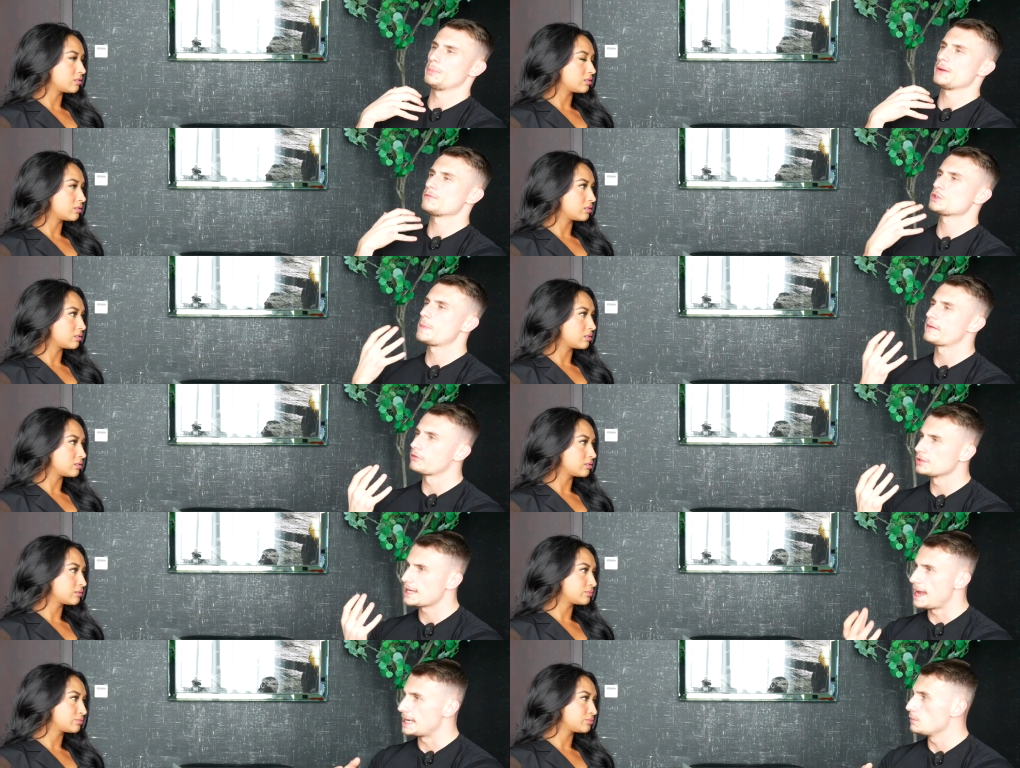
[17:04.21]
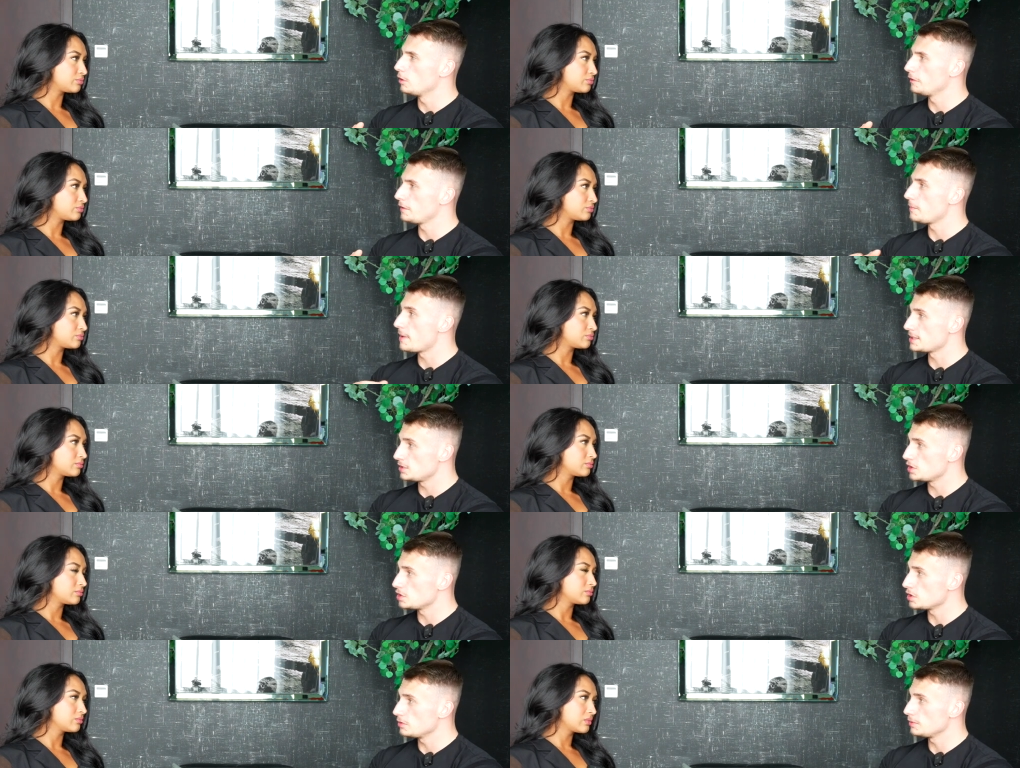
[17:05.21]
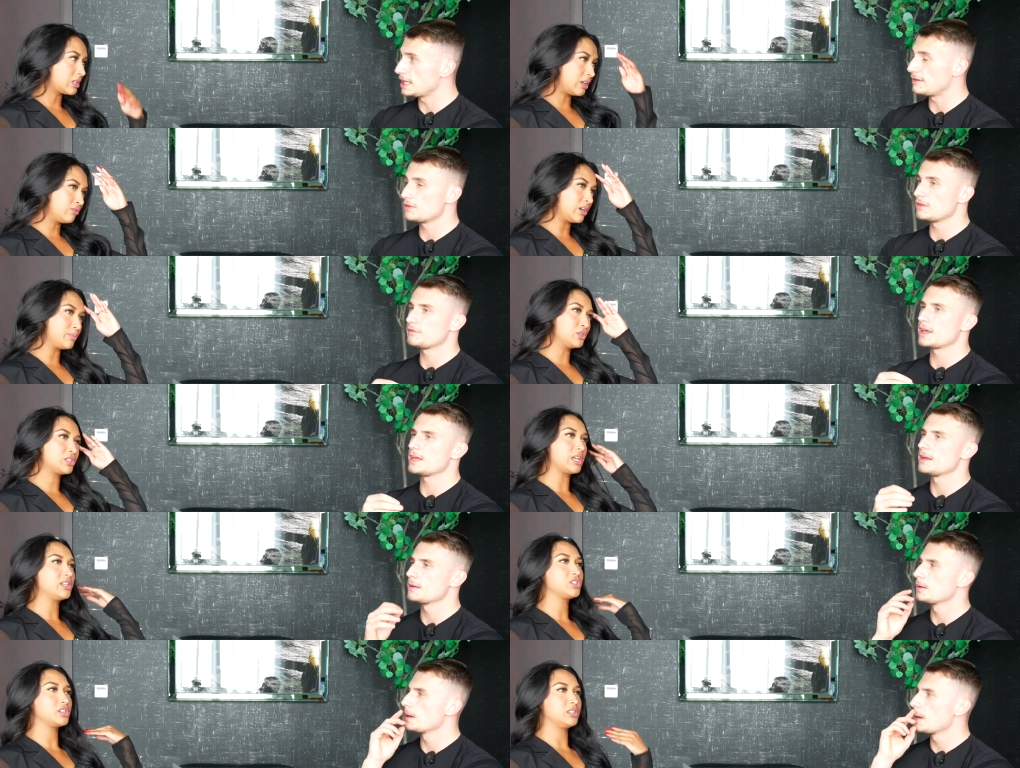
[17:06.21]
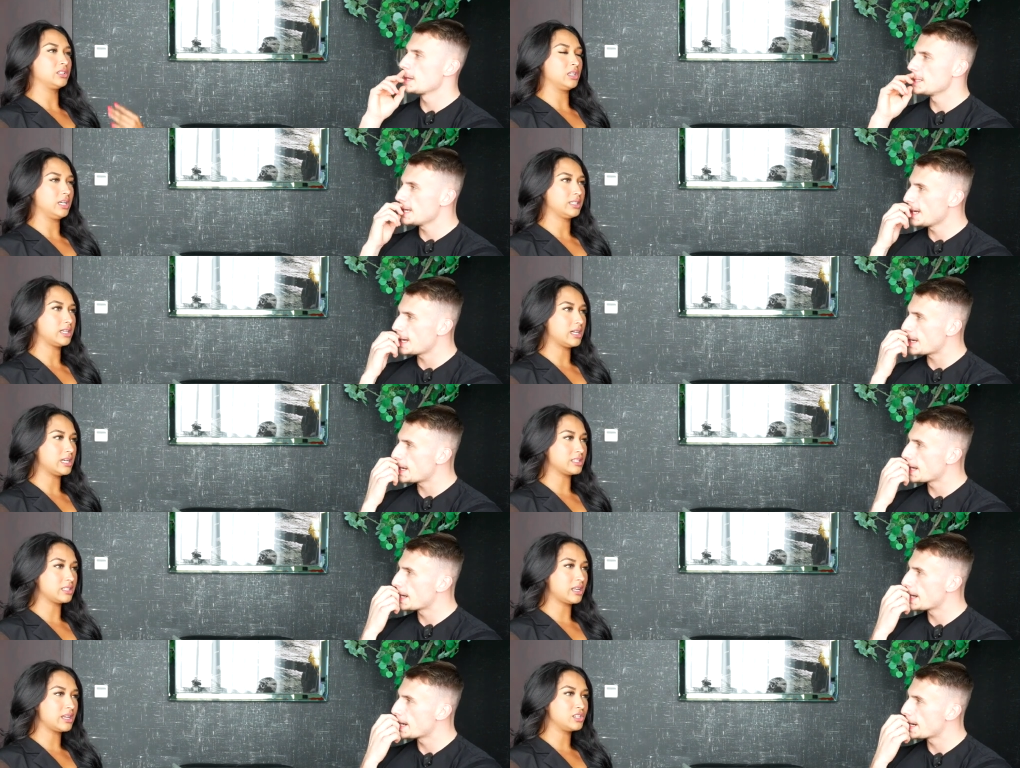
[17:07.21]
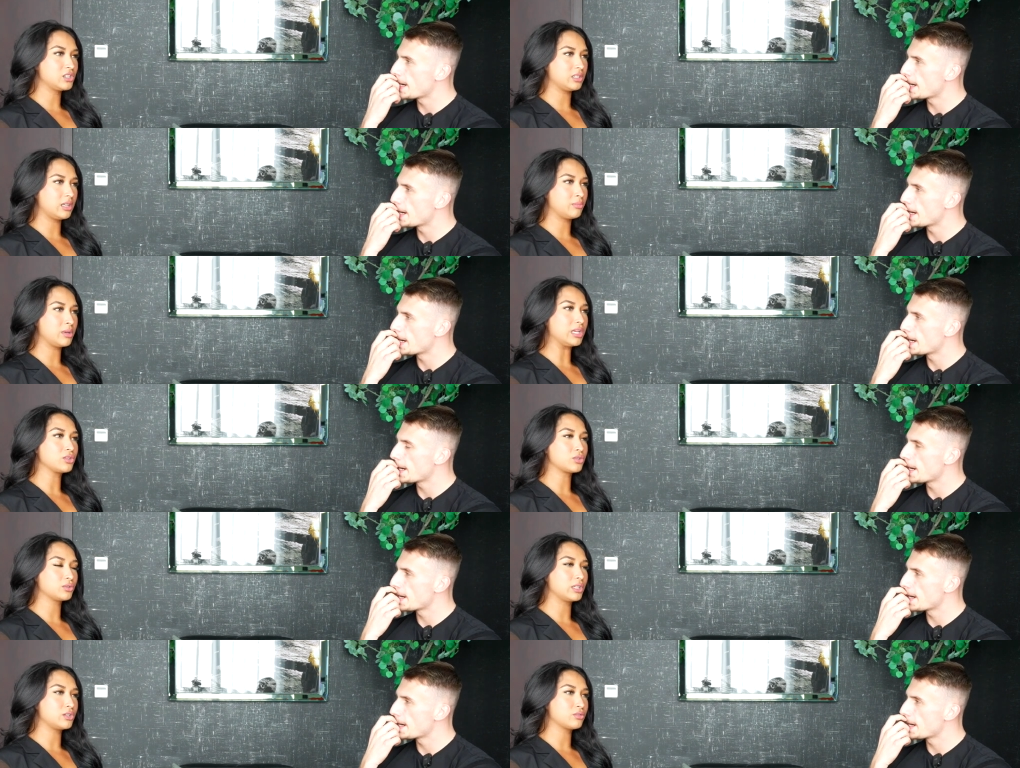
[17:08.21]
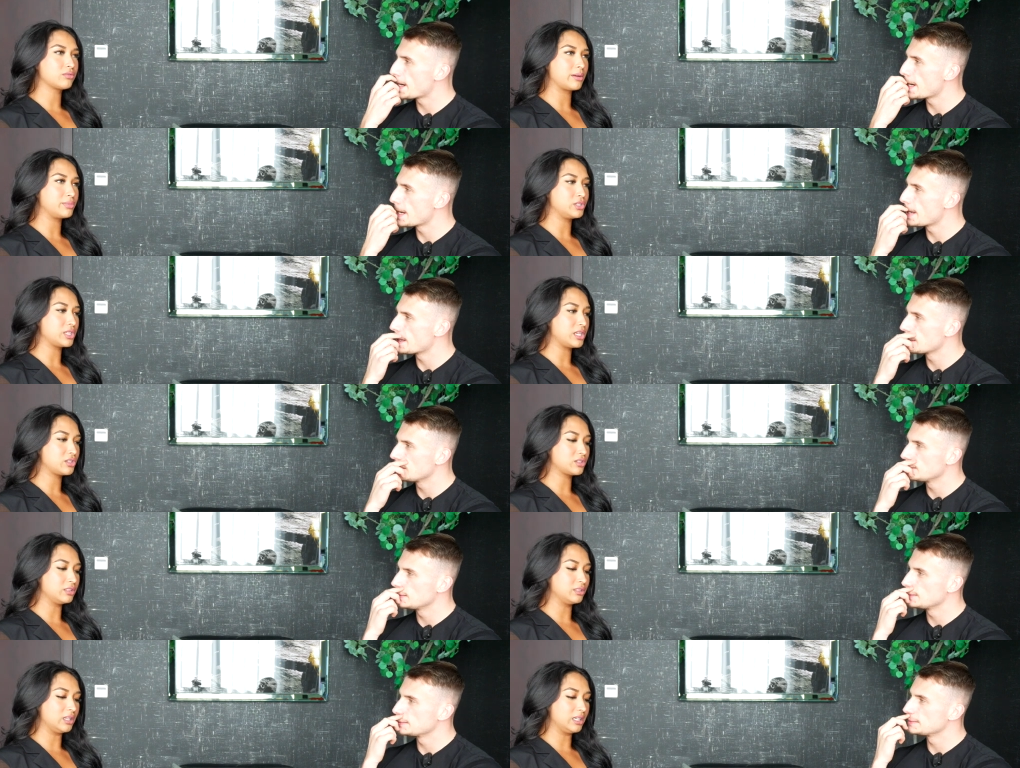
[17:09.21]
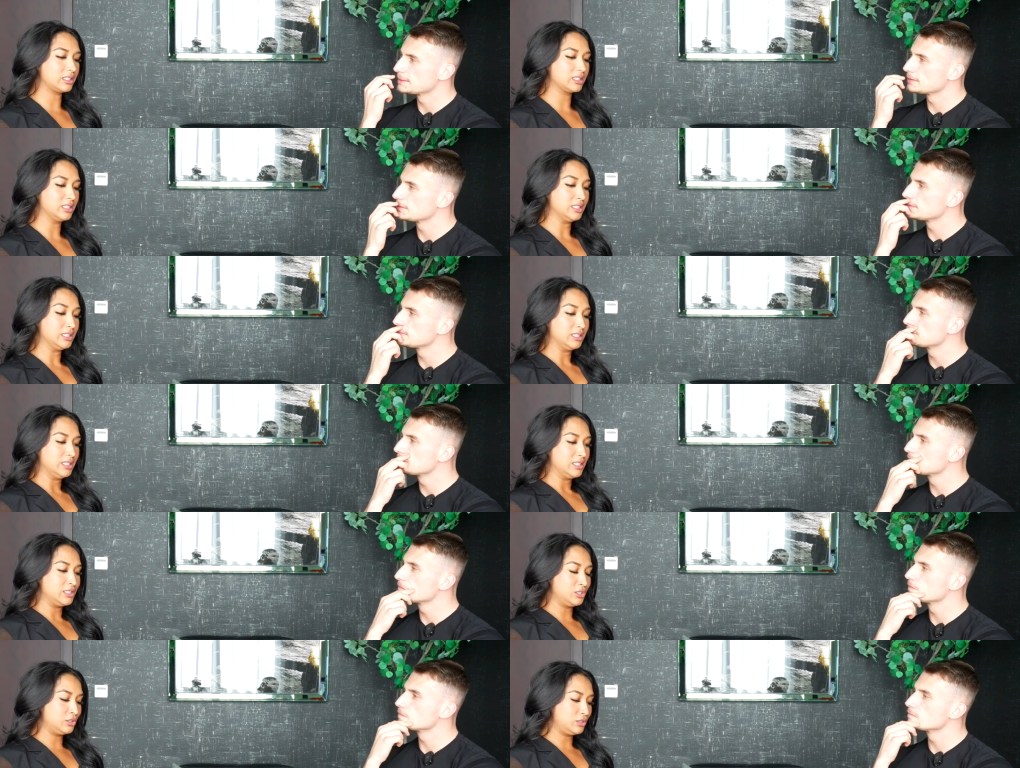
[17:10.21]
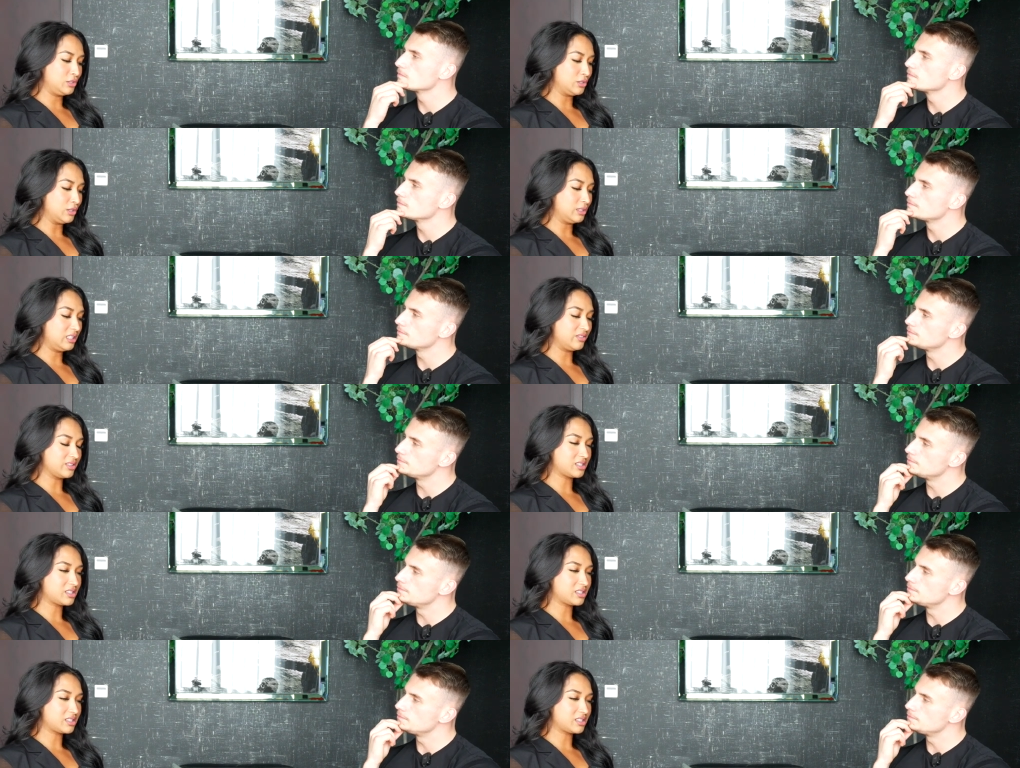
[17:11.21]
Speaker 1: being respectful to anyone that messages you,
Speaker 2: even if they... Reputation, like, yeah. As an agent, like, make sure that your reputation, like, you don't leave a